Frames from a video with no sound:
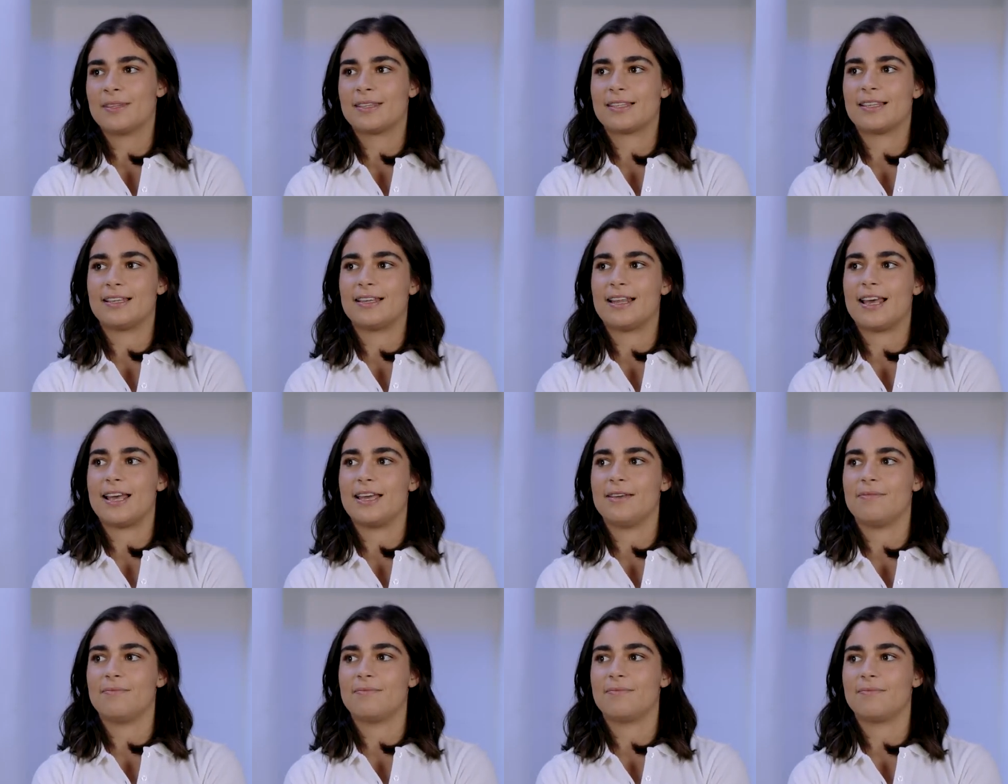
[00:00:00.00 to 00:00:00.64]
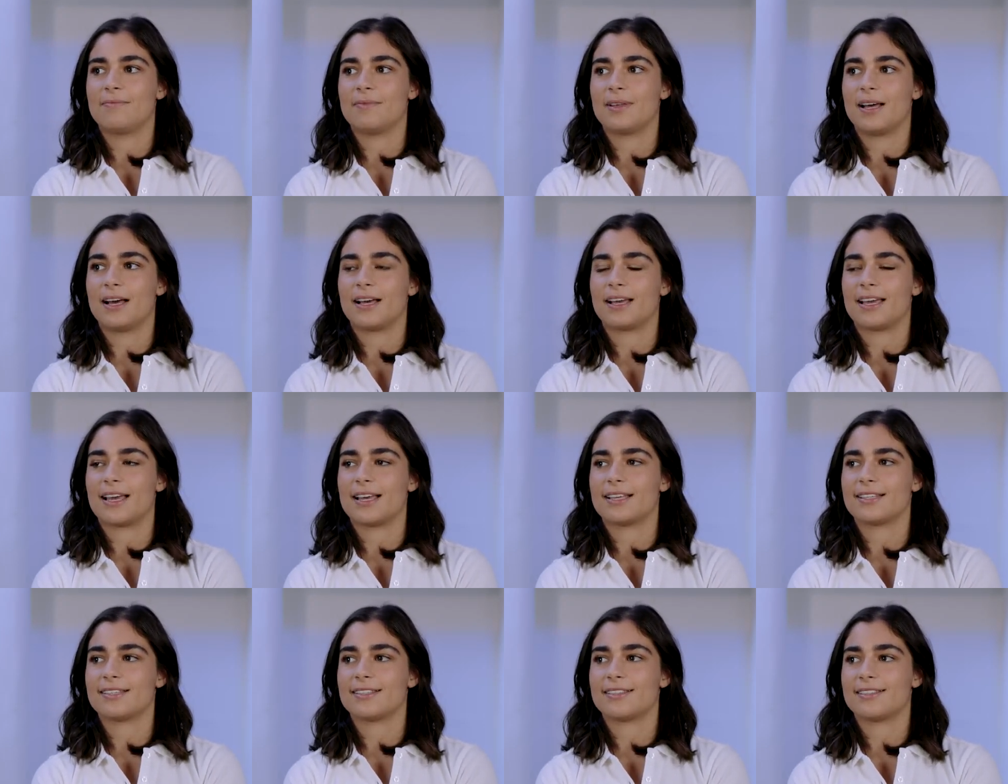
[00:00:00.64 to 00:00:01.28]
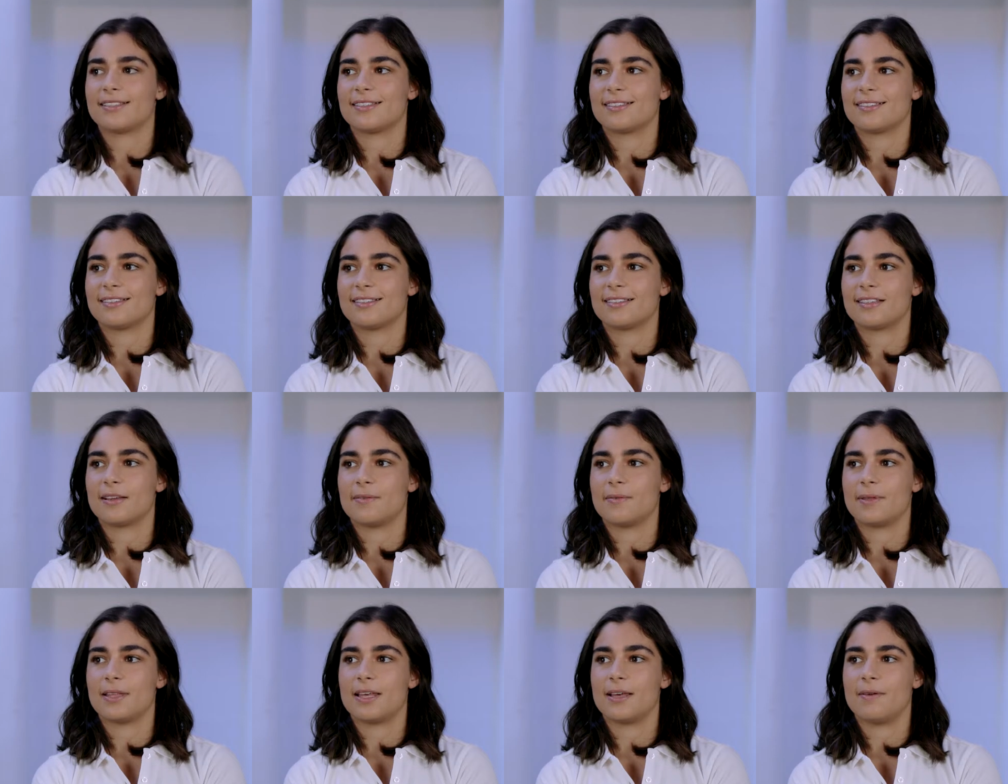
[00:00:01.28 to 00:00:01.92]
To name, I guess,
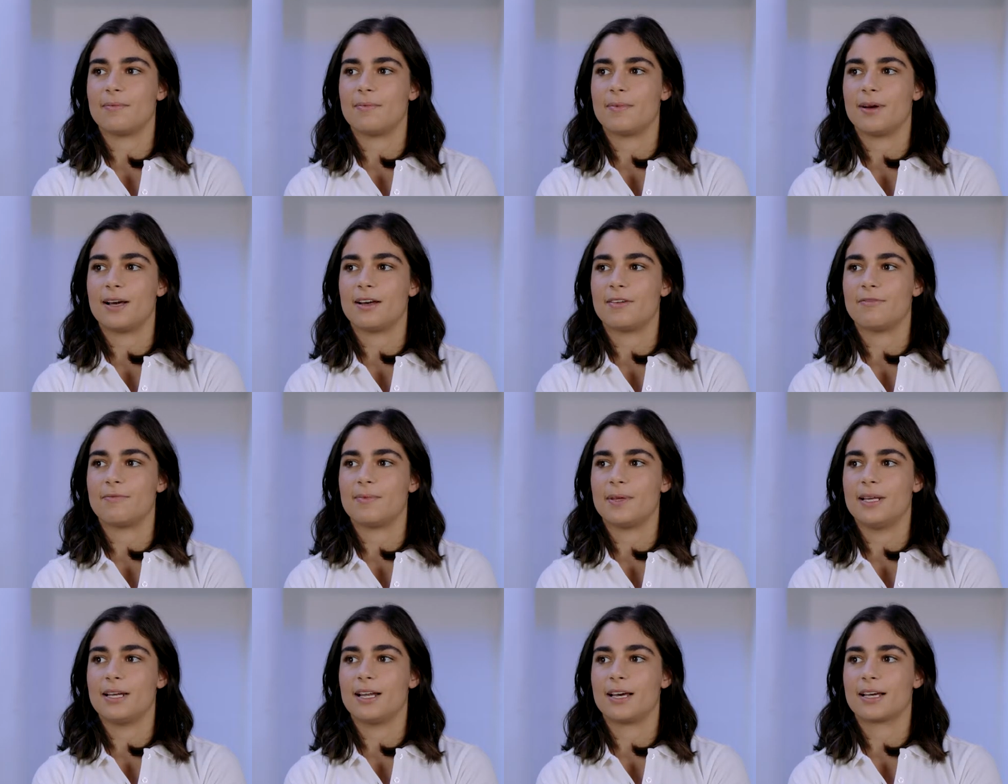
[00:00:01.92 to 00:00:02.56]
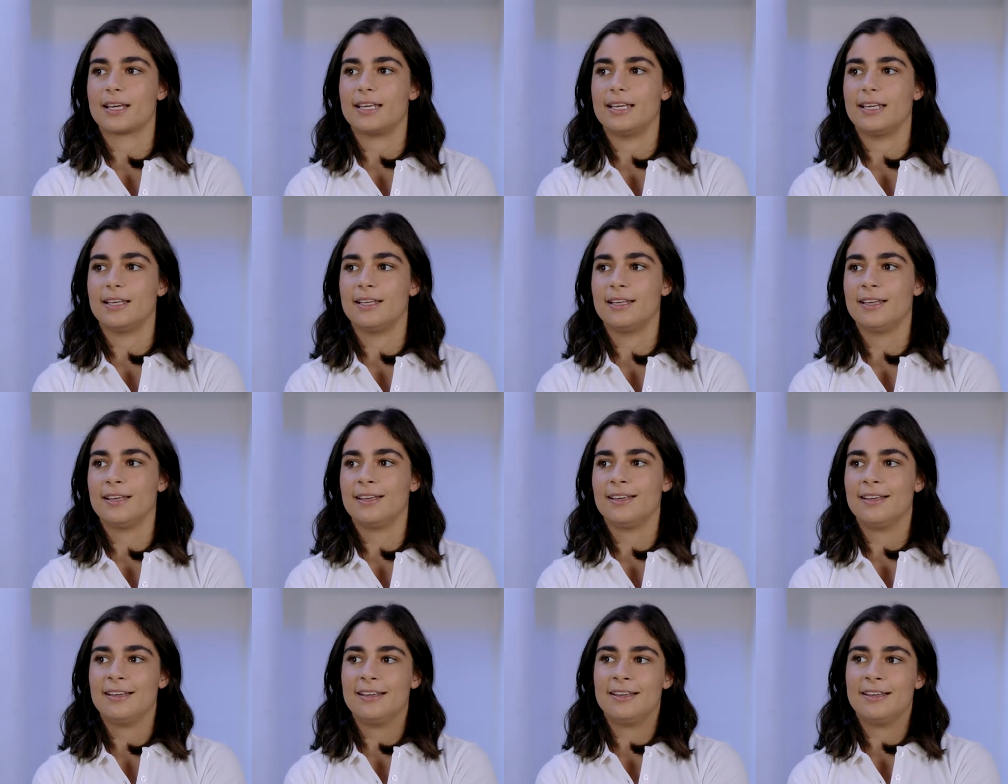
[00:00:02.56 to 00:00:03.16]
some of them, I've been lucky